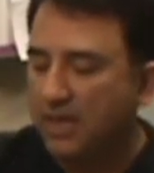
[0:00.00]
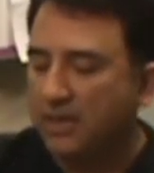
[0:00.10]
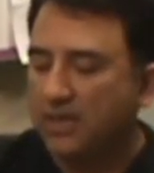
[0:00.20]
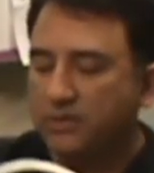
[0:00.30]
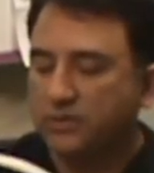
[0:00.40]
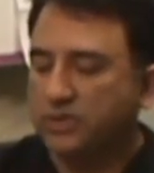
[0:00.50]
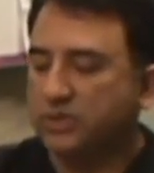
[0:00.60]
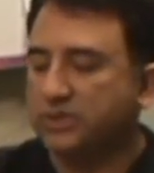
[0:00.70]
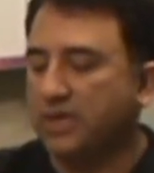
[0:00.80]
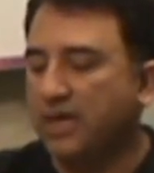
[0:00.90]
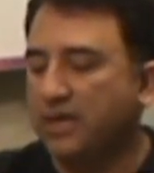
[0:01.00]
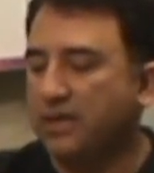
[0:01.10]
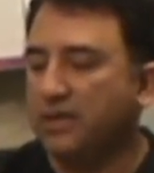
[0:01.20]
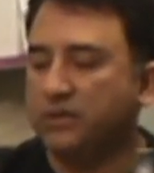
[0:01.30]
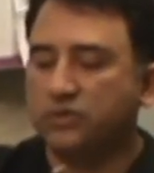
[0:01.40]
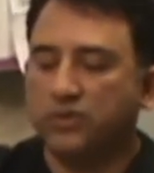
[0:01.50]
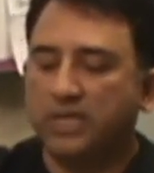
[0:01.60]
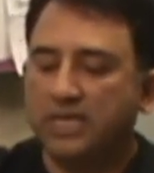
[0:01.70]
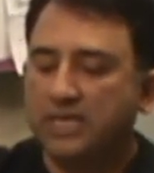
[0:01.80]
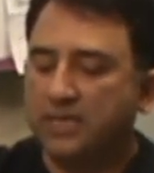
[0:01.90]
And then you just and to
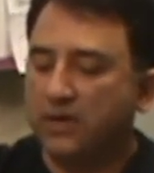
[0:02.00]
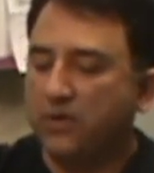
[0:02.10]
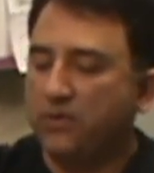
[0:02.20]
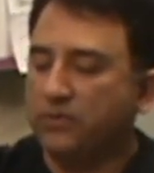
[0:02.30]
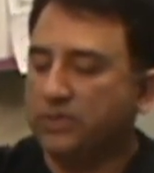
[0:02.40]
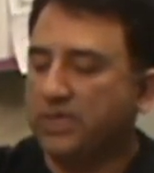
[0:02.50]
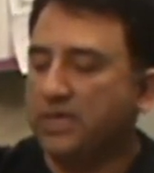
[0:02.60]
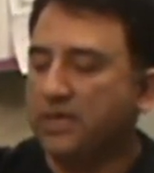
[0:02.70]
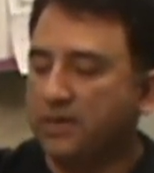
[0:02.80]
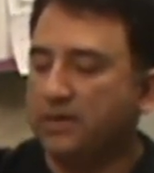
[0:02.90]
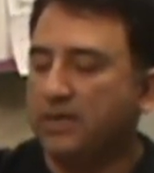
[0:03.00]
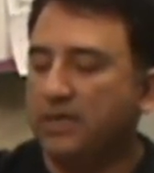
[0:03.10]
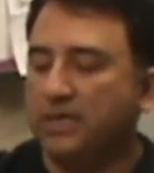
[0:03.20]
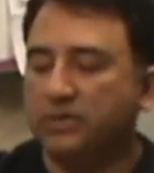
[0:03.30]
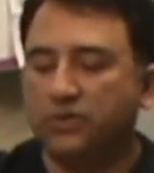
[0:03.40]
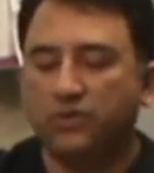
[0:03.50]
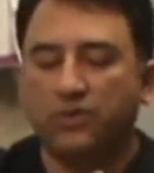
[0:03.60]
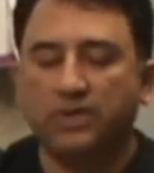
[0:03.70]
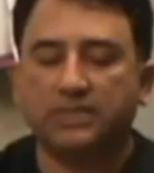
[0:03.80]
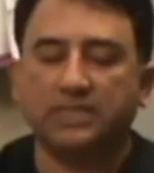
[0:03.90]
clean the hose in here, as you
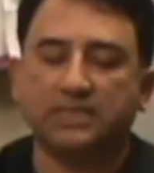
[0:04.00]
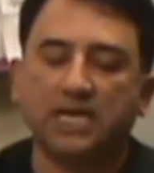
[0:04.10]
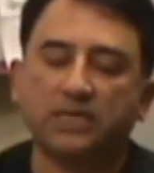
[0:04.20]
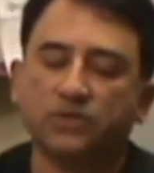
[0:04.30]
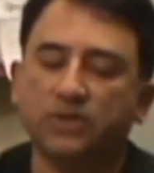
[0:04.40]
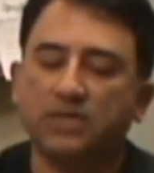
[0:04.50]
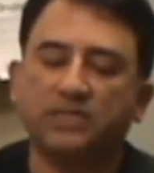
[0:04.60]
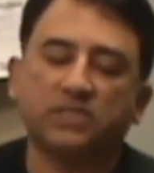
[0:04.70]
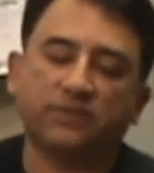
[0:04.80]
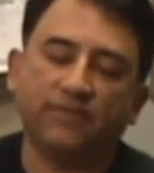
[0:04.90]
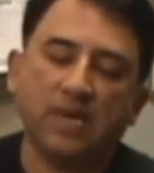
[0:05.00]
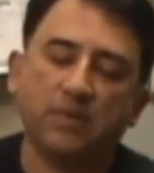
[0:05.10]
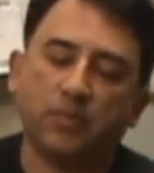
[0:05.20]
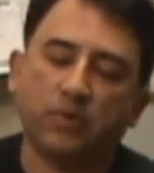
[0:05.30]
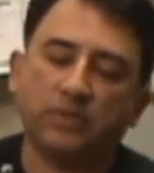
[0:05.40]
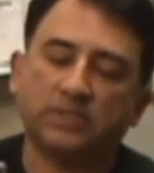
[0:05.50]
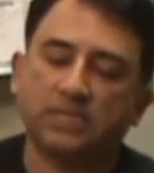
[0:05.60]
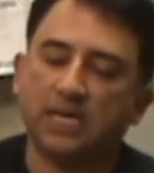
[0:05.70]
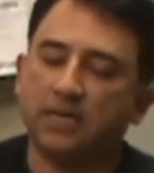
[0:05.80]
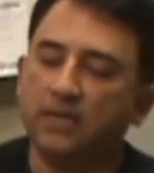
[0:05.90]
notice, it's actually just vapor
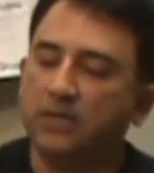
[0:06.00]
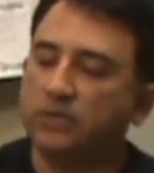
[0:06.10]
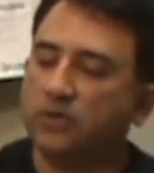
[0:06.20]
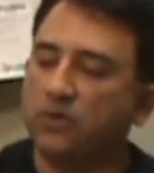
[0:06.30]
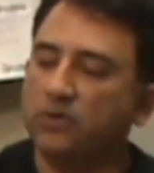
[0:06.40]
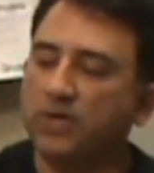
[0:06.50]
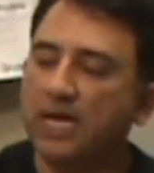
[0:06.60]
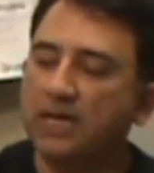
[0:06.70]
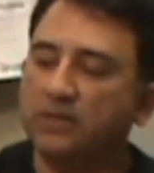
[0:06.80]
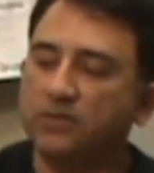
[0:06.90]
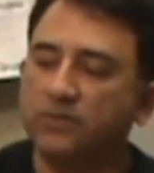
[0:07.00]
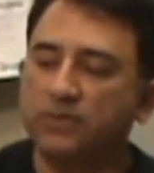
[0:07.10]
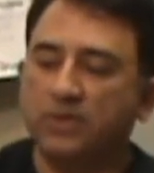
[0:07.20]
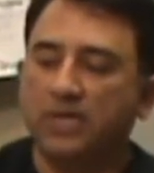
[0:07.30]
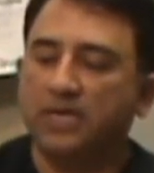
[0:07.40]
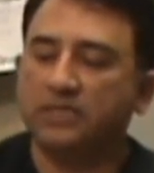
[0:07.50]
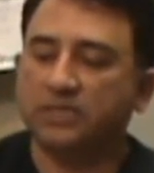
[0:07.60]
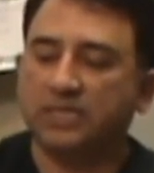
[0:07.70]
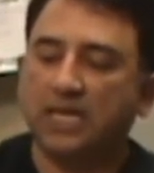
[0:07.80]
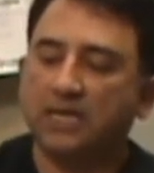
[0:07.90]
inside. So all you gotta do is
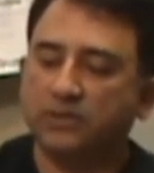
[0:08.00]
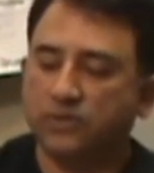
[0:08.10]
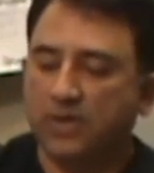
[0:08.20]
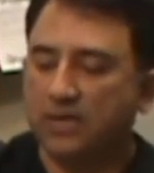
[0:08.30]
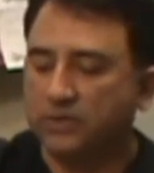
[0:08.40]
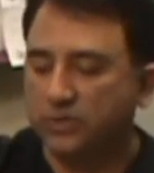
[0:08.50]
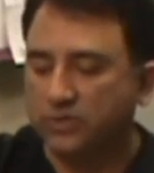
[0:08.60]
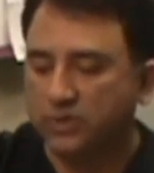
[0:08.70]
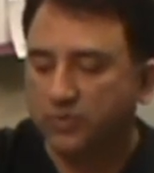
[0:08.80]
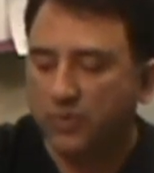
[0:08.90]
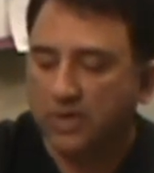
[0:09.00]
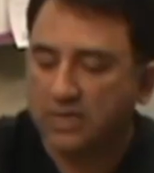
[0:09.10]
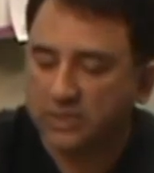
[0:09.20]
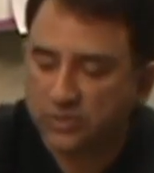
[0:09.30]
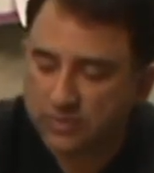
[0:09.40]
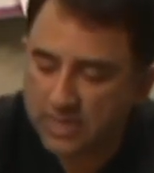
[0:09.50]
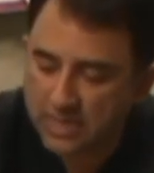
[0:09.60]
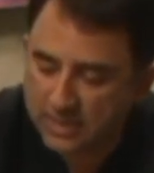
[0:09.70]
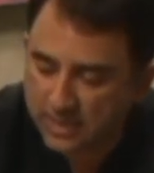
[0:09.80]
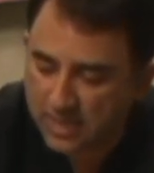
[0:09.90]
just let it dry. So just put it
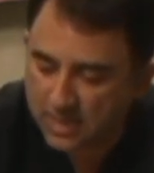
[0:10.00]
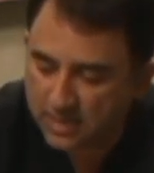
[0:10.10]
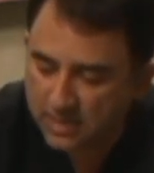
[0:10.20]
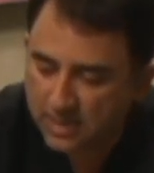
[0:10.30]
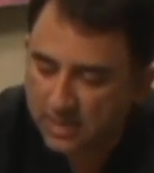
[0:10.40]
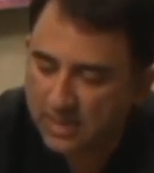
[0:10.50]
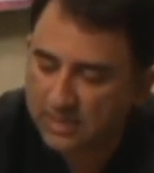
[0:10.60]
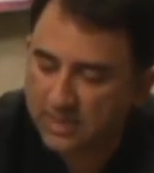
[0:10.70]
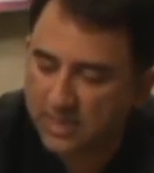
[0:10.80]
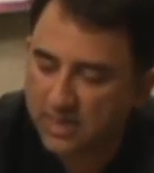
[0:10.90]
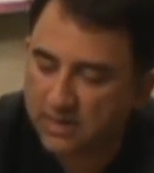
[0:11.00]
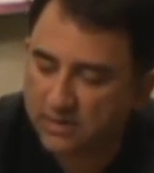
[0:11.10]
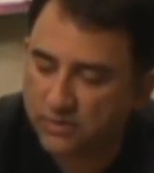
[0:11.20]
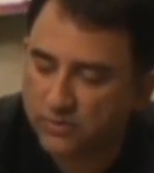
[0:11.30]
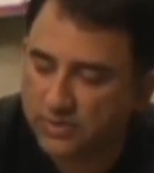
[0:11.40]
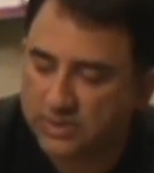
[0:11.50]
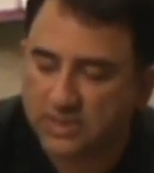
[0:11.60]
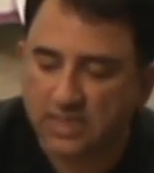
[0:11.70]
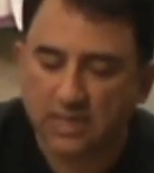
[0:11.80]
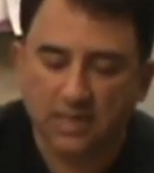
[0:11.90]
straight like that, let the air do
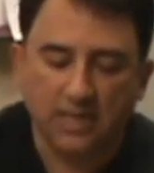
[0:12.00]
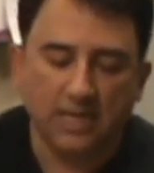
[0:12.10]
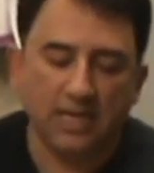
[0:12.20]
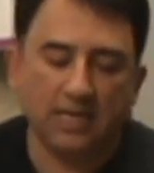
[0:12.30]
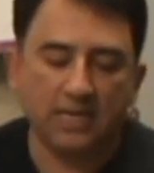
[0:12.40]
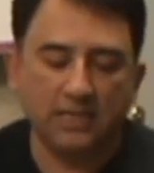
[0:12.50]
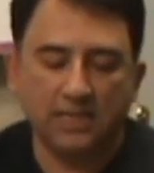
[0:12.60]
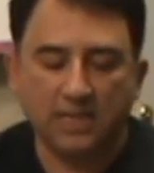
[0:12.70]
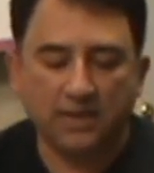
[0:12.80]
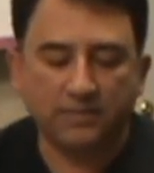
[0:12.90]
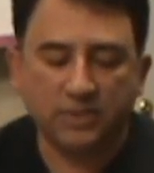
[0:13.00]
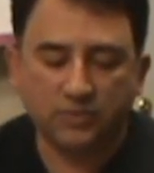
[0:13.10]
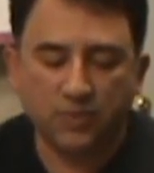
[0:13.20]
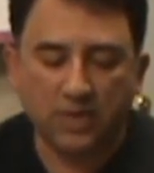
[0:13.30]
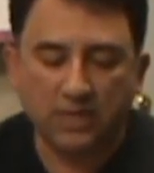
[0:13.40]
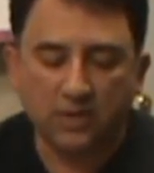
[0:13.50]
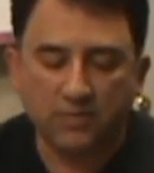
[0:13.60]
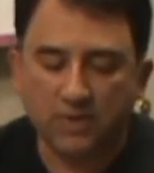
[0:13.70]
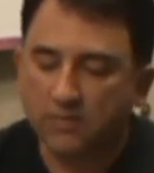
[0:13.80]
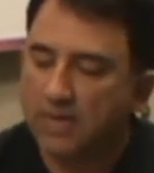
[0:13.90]
its thing, and clean it up. Just put a
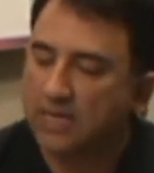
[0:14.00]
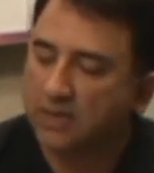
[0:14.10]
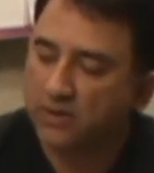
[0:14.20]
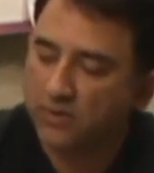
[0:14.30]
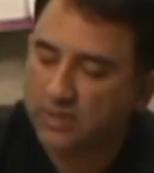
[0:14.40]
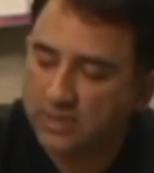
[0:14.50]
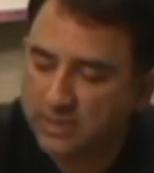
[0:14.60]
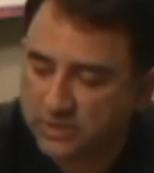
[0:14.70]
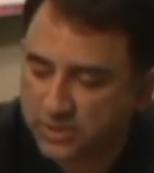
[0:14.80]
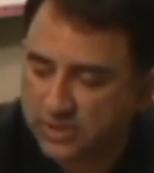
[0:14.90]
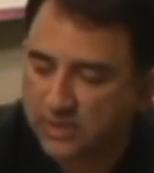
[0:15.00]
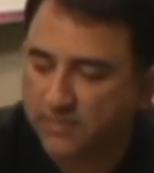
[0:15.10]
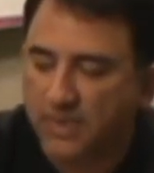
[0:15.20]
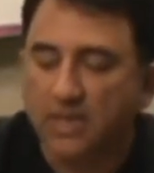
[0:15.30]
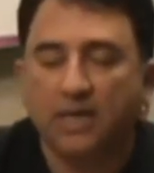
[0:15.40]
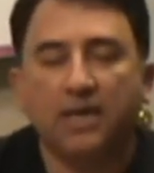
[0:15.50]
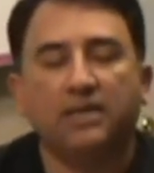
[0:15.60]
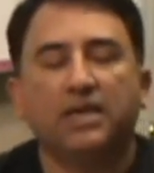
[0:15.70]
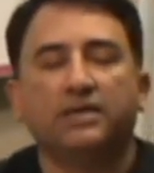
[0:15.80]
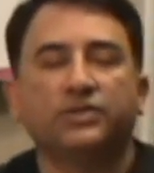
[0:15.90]
little bit of alcohol in each tip,
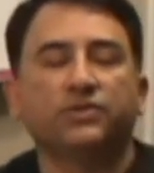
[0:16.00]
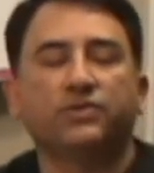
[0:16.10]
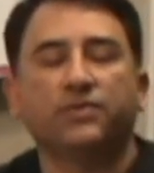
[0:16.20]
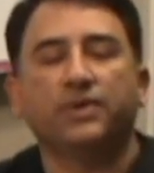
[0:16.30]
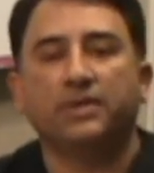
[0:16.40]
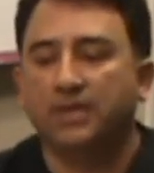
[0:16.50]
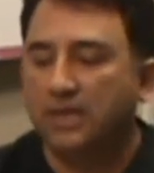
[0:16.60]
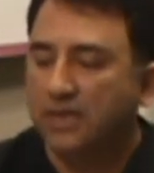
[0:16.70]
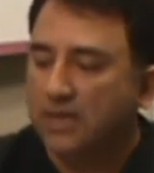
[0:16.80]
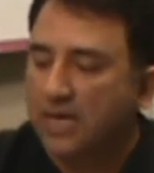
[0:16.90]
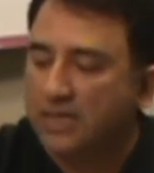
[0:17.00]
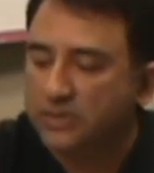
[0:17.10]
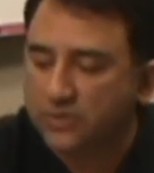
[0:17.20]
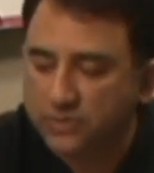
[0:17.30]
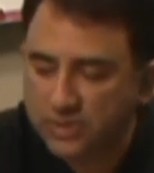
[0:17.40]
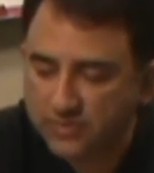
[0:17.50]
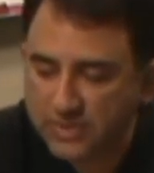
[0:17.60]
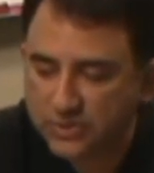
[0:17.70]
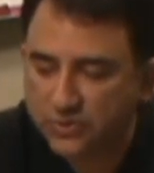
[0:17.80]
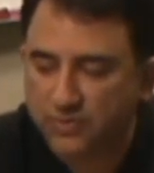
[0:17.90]
and that should do it. Also, just
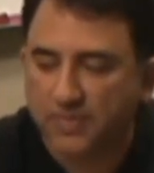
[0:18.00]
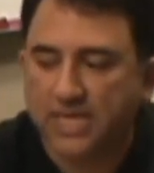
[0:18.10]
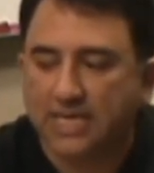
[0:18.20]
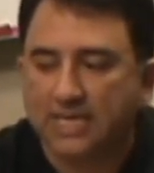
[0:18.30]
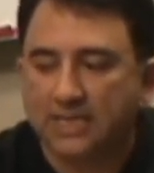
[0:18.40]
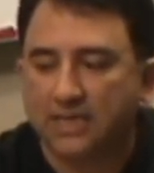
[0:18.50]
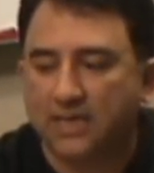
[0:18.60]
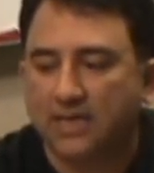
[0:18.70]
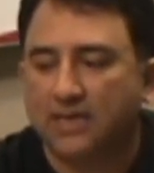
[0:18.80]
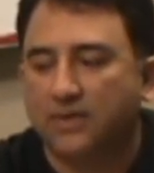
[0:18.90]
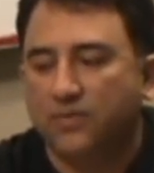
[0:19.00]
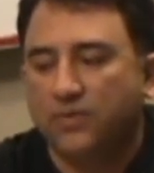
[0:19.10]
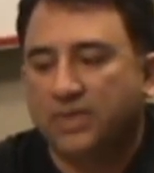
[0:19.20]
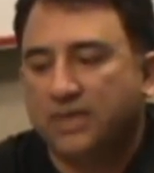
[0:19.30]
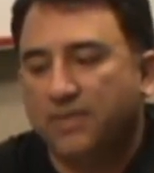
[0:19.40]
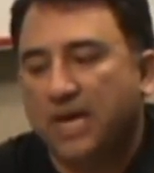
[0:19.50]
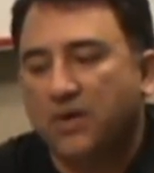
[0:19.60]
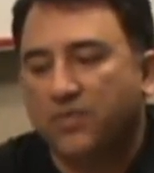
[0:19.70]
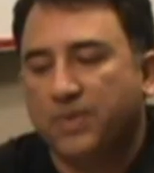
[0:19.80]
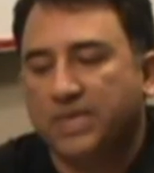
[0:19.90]
make sure be, uh, with the
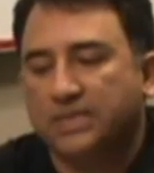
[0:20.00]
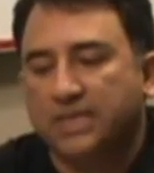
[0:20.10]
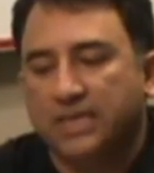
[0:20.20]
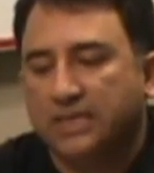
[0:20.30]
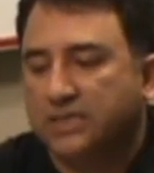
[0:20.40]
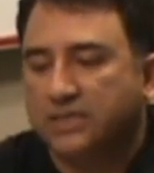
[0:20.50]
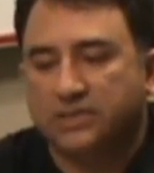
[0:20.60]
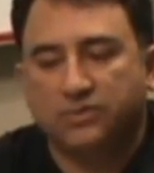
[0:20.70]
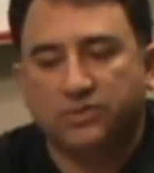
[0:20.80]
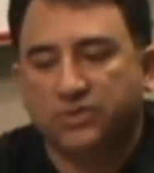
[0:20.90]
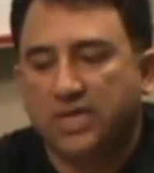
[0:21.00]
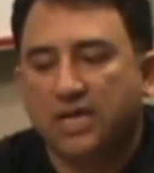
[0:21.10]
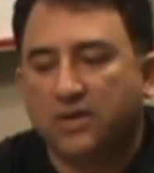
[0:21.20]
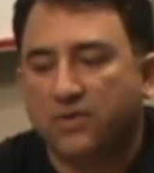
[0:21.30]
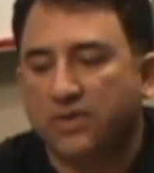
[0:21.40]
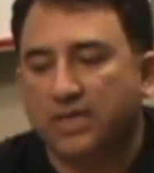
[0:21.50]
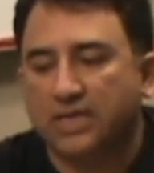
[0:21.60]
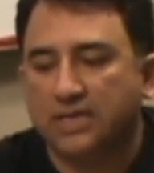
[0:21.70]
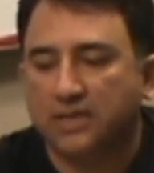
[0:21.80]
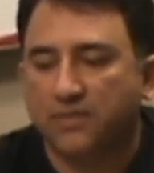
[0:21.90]
mouthpiece, just use alcohol
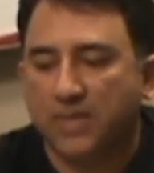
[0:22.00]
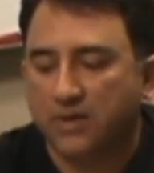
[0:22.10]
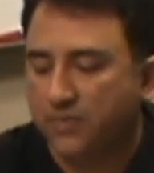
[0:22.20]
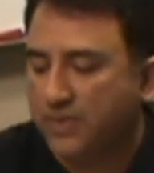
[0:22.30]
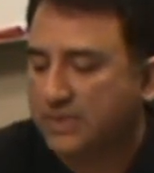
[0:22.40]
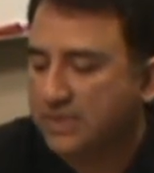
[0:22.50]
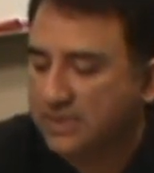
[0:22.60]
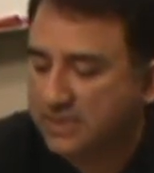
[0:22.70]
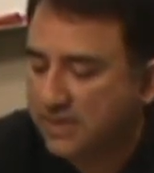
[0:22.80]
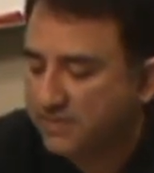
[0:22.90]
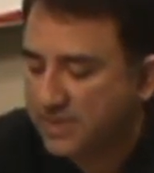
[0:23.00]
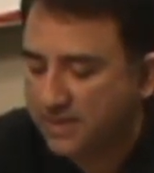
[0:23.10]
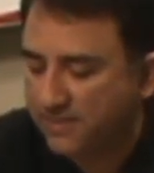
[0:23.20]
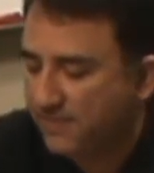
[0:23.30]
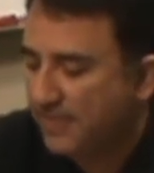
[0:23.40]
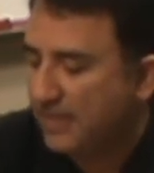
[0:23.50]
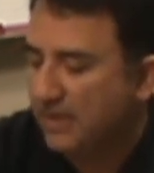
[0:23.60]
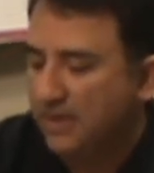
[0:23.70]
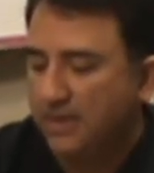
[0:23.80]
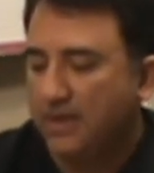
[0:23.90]
and clean the mouthpiece at the same time.
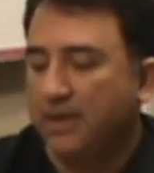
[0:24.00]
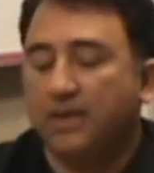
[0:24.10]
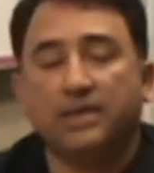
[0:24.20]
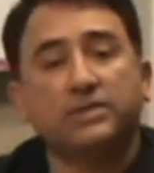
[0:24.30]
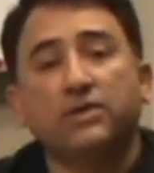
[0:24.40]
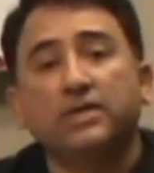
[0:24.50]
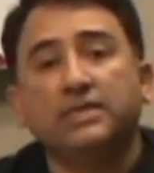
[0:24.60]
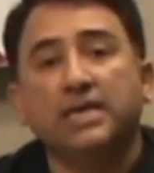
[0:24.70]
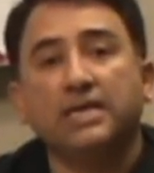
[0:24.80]
And that's all it